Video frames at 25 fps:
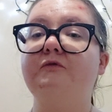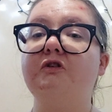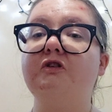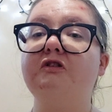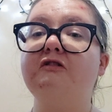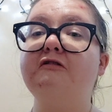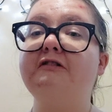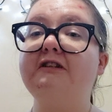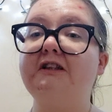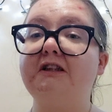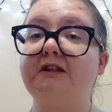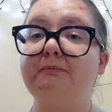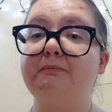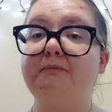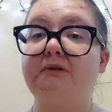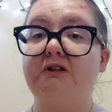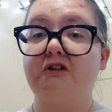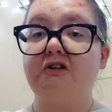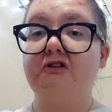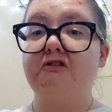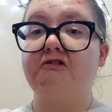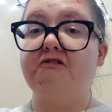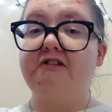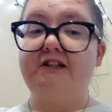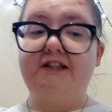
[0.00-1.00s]
Christmas
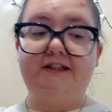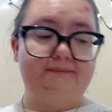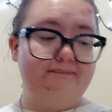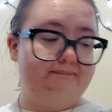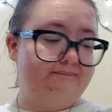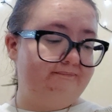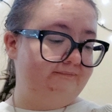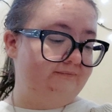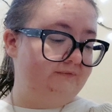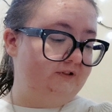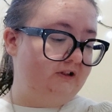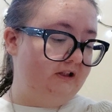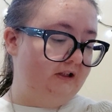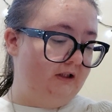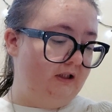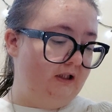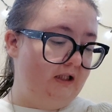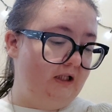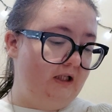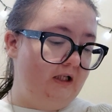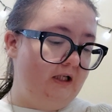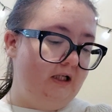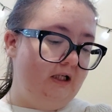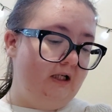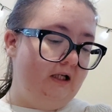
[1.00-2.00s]
tree.
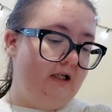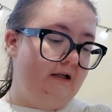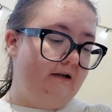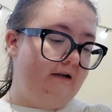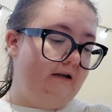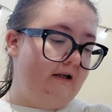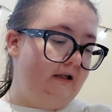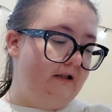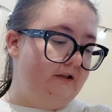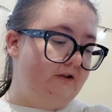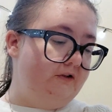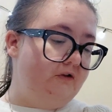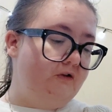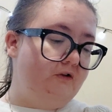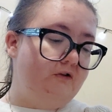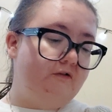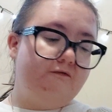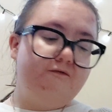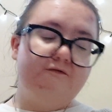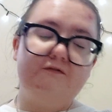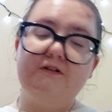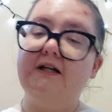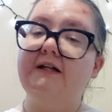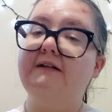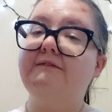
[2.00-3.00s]
Your
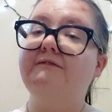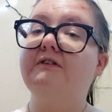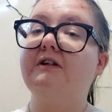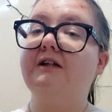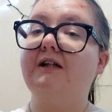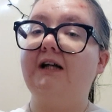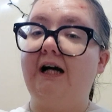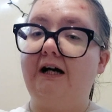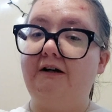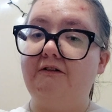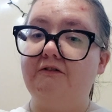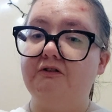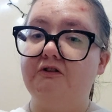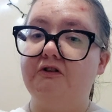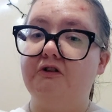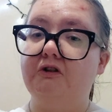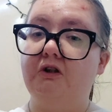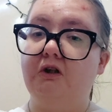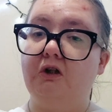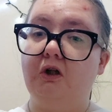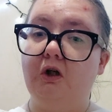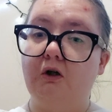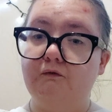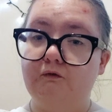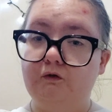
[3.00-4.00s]
favourite
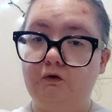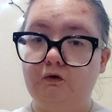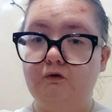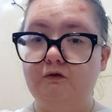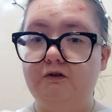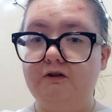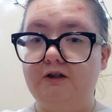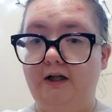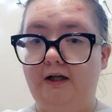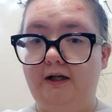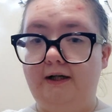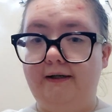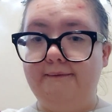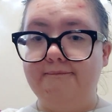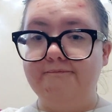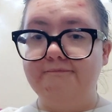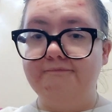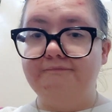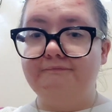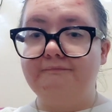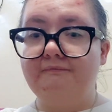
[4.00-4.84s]
character of all time.